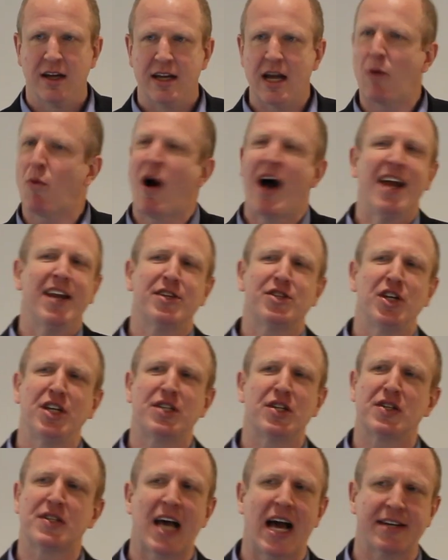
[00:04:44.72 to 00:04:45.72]
Now, why does
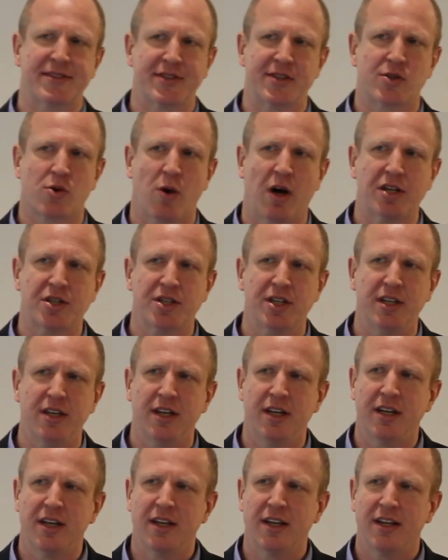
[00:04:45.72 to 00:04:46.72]
Jesus ask this
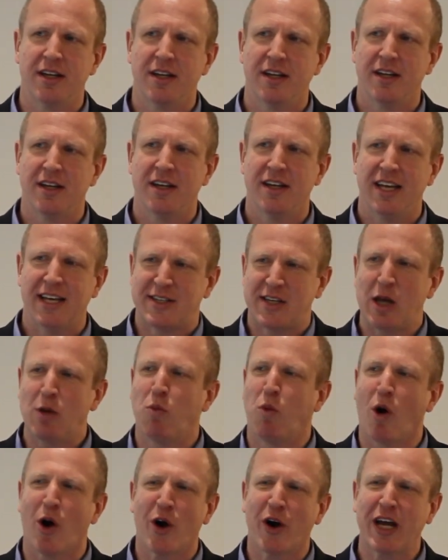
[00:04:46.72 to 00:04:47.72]
question? Is he
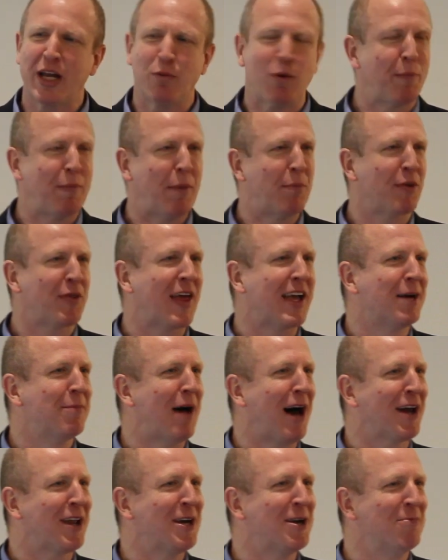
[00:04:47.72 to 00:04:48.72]
worried what people think
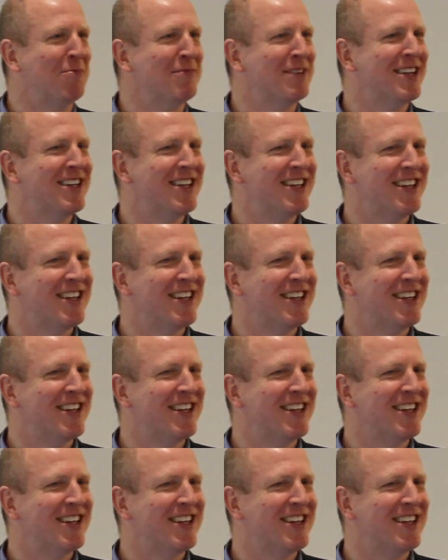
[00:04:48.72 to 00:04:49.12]
about him?